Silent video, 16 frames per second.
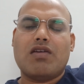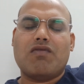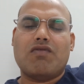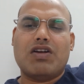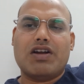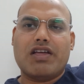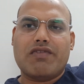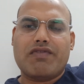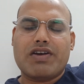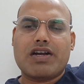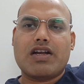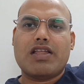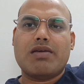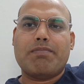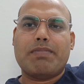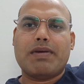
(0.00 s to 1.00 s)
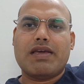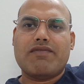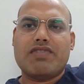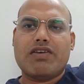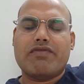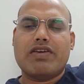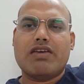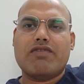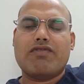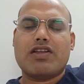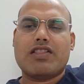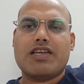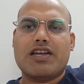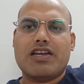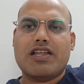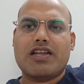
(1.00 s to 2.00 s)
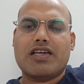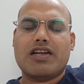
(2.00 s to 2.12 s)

will definitely pave the way for the Indian